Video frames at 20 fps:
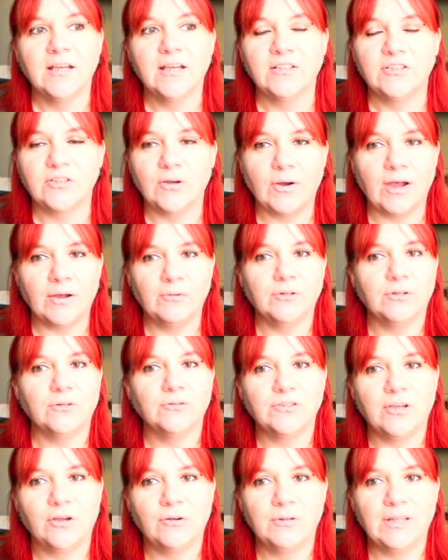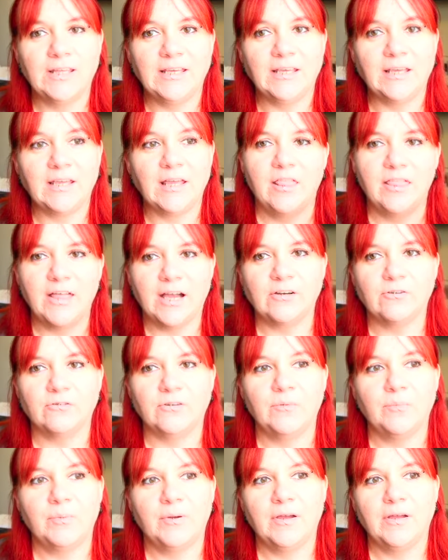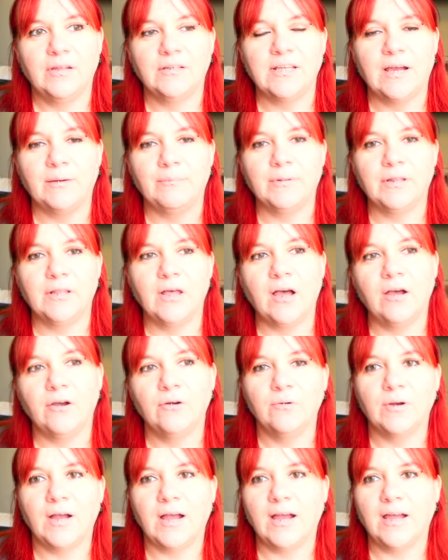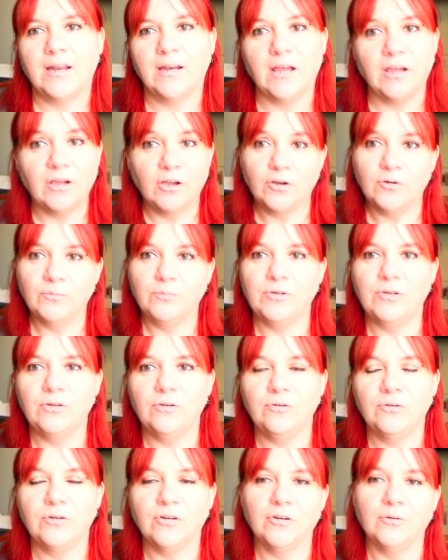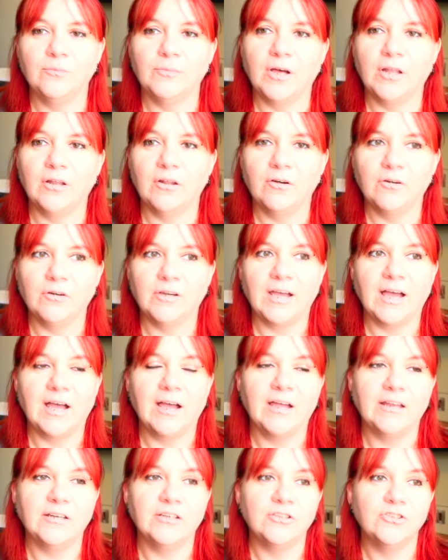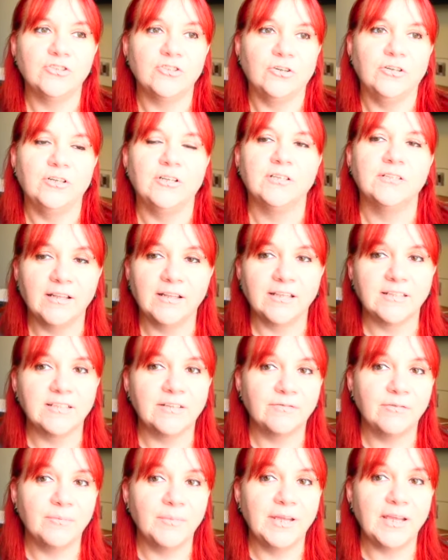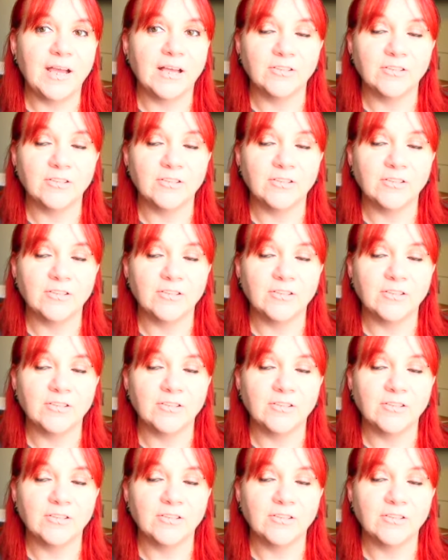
So I will also link that group down below, and I hope you come along and join us. And that's it for me.